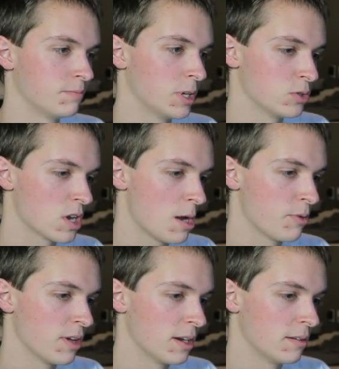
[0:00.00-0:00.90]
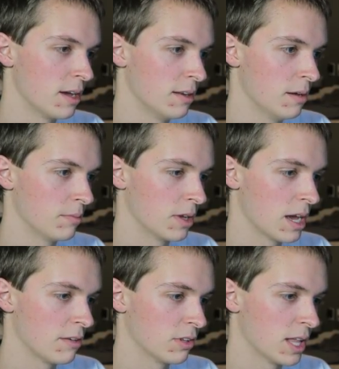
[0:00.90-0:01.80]
But it was copyrighted. I'm
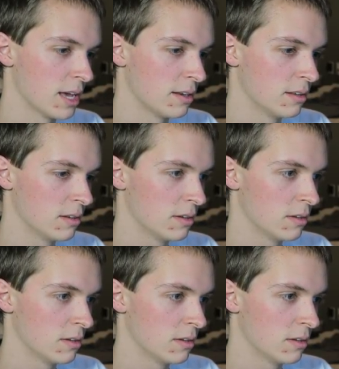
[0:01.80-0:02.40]
kind of glad.